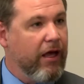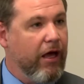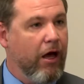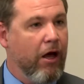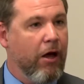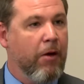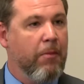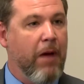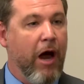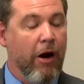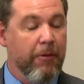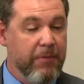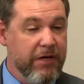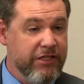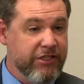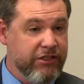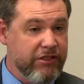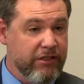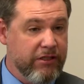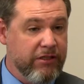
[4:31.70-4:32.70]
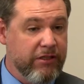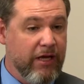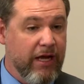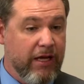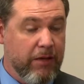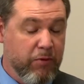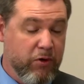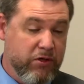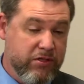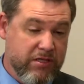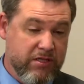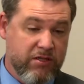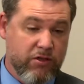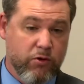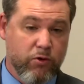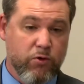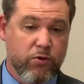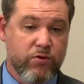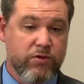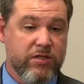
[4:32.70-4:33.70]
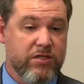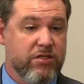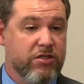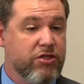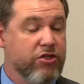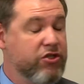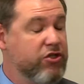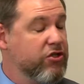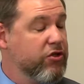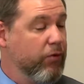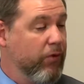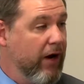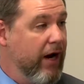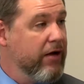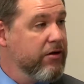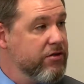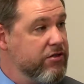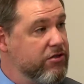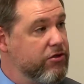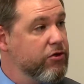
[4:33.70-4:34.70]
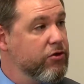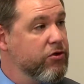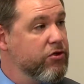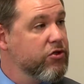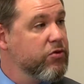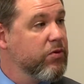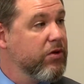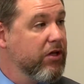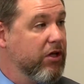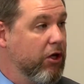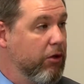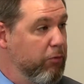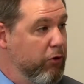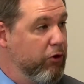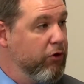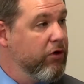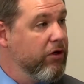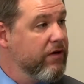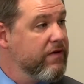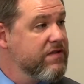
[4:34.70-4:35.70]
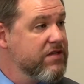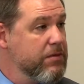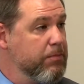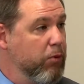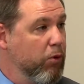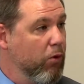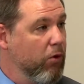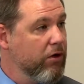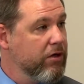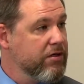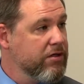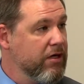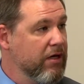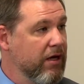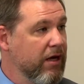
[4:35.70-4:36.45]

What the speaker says: Our mission at Communities and Schools is to surround students with a community of support,